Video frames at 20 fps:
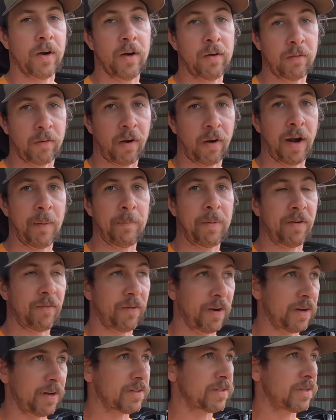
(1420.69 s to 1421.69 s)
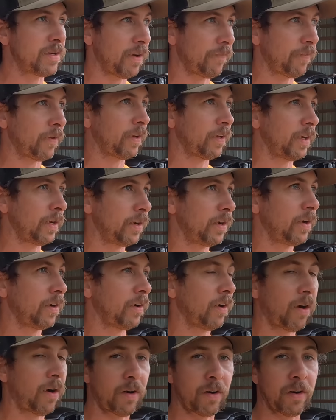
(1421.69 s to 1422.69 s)
oh crap, that rain is definitely getting
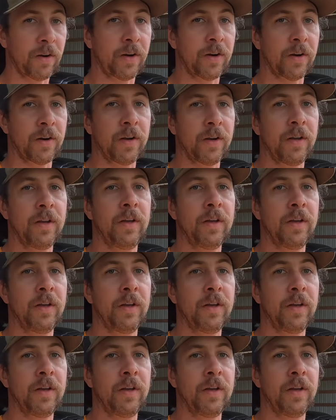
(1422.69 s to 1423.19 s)
here earlier